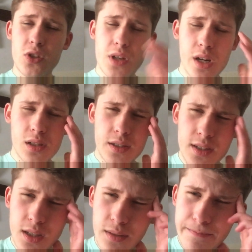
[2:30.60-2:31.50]
technically
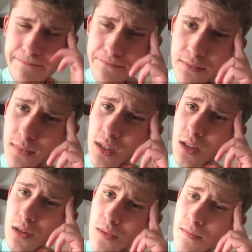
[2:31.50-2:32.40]
did,
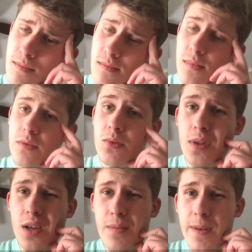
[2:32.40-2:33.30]
if you
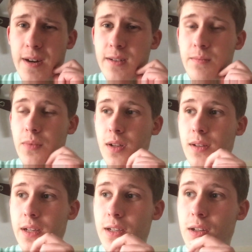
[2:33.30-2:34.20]
think about it. But
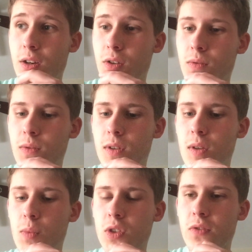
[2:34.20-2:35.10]

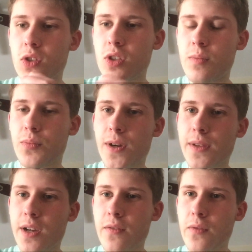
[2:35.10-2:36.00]
the multiverse didn't play
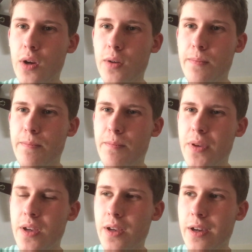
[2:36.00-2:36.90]
like a very
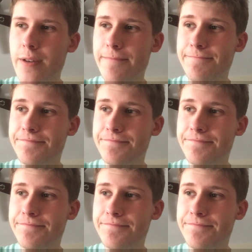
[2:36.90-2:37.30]
big